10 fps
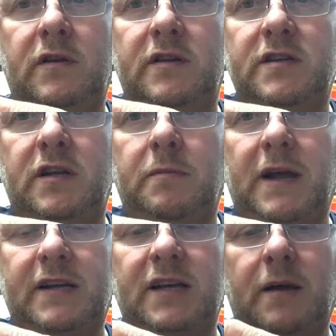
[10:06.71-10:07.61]
there's little
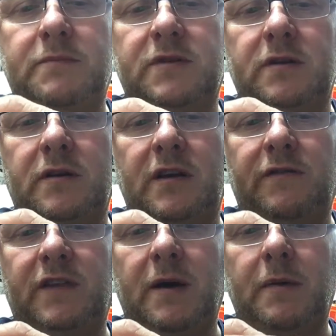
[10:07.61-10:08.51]
black tabs,
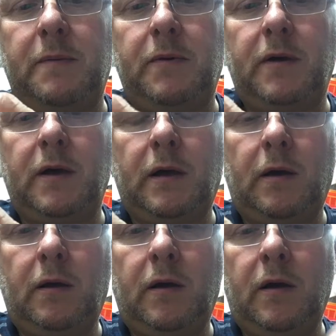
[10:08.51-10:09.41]
lift them up,
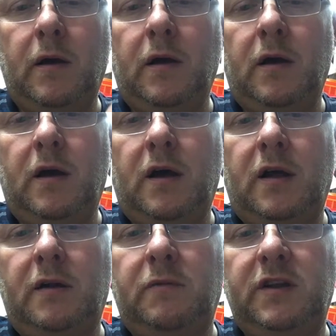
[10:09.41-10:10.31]

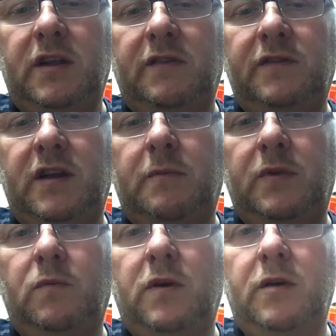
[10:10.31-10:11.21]
and then when it lifted up,
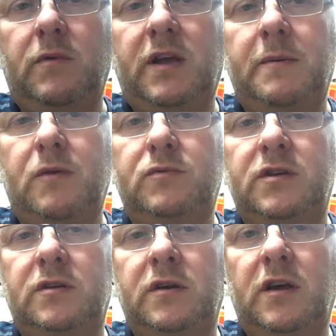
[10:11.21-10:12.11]
the wire will come
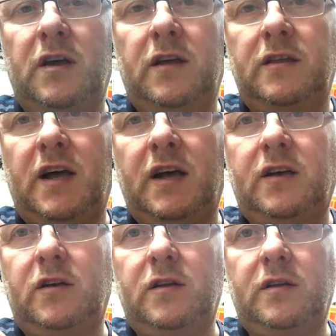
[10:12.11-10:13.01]
out.
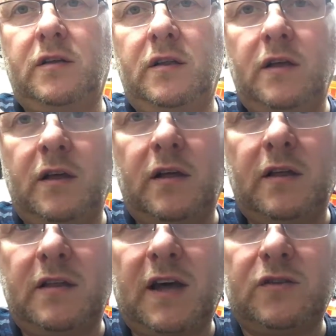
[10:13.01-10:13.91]

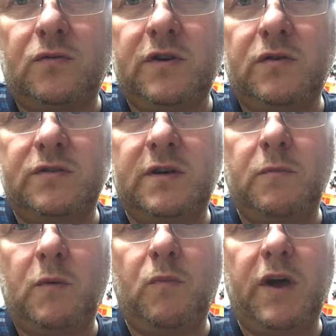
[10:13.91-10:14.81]
That only goes in
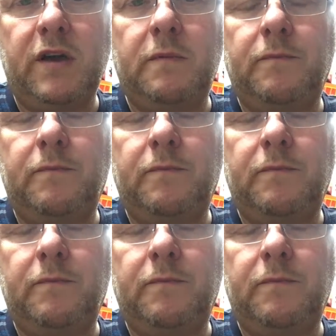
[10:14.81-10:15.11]
one way.